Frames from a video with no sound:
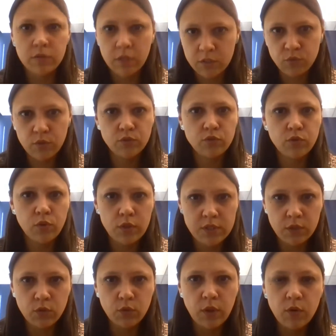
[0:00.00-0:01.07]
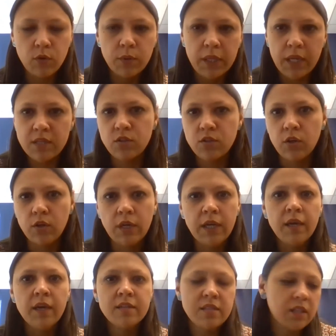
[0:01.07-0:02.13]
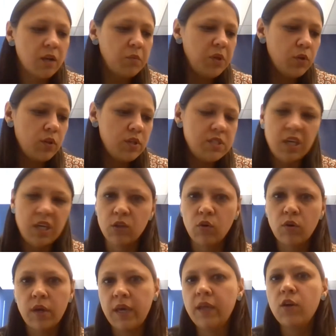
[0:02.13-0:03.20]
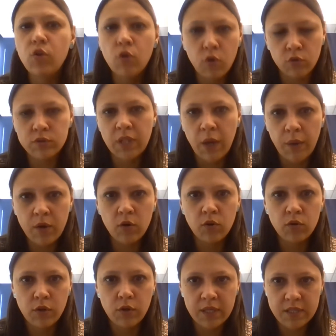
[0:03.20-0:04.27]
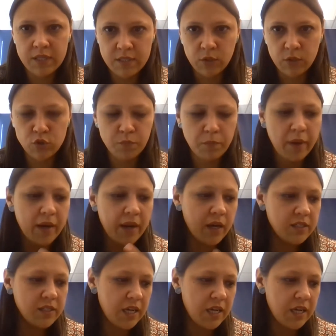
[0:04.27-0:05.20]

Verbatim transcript: inaccurate information in her request or application of retirement,